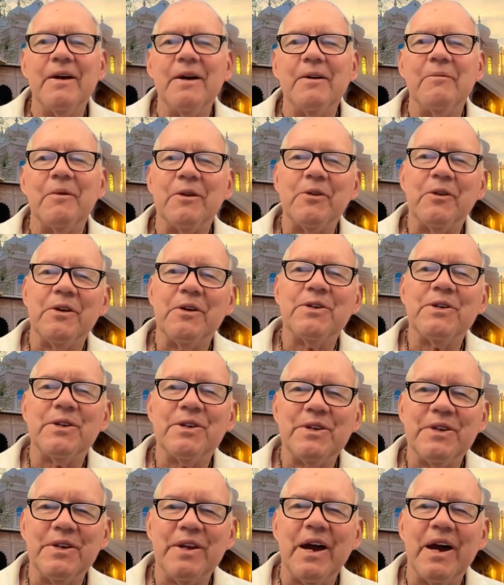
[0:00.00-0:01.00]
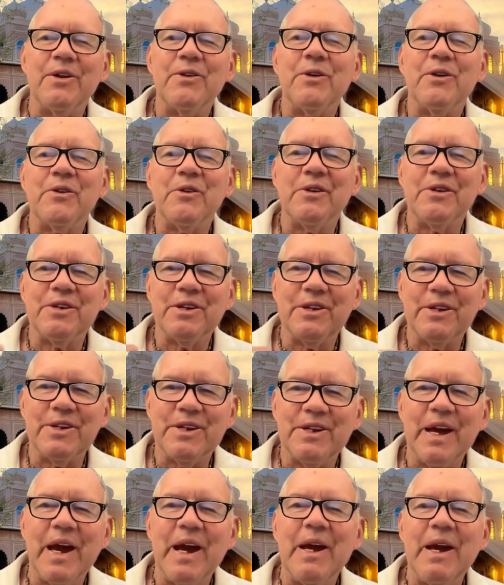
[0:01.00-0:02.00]
But Krishna's, neither Krishna's
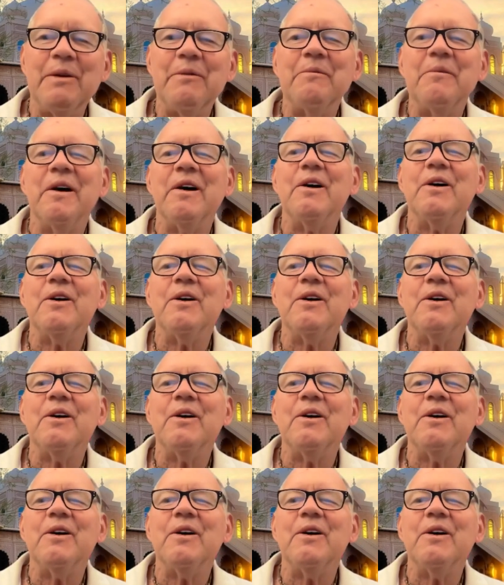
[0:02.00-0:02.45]
name,